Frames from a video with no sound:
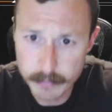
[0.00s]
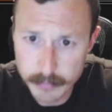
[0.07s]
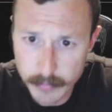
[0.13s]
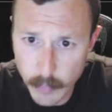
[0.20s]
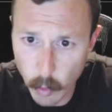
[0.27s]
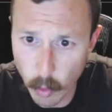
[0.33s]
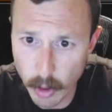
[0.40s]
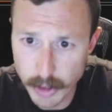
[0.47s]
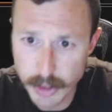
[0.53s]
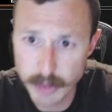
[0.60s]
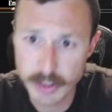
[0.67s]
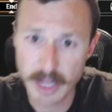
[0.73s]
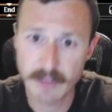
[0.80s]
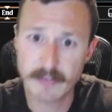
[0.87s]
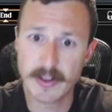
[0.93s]
or choose
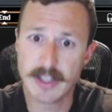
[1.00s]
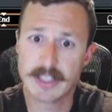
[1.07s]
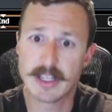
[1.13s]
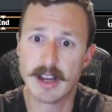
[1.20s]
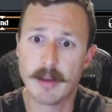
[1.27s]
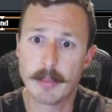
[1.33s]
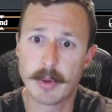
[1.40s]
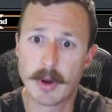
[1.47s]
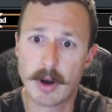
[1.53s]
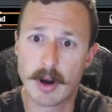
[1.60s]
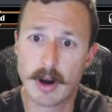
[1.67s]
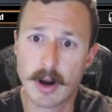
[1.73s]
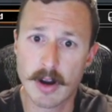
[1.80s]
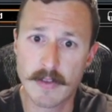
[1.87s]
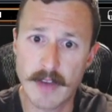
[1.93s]
a face-up
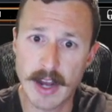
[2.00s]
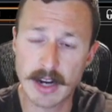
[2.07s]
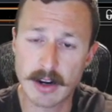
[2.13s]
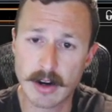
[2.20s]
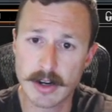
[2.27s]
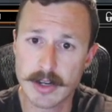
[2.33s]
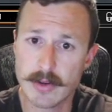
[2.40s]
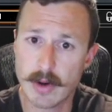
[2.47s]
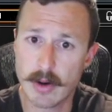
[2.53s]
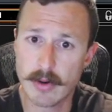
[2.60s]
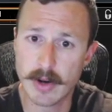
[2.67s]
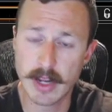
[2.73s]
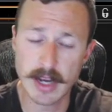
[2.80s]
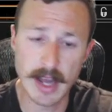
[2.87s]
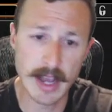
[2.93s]
artifact card you own
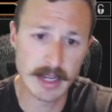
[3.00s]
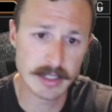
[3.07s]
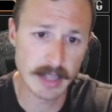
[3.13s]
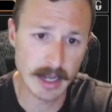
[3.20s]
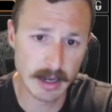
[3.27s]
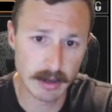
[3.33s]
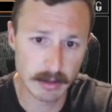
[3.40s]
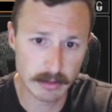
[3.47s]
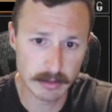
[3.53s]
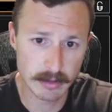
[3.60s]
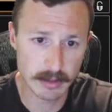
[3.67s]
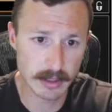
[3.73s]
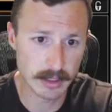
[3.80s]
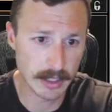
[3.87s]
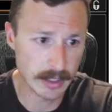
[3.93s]
in exile
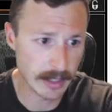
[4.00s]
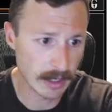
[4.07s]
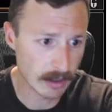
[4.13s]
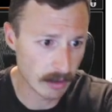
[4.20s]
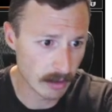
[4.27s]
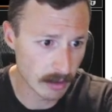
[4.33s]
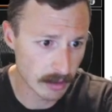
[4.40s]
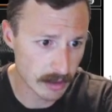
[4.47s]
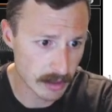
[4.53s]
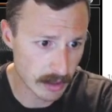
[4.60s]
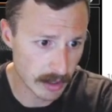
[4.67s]
and get that card into your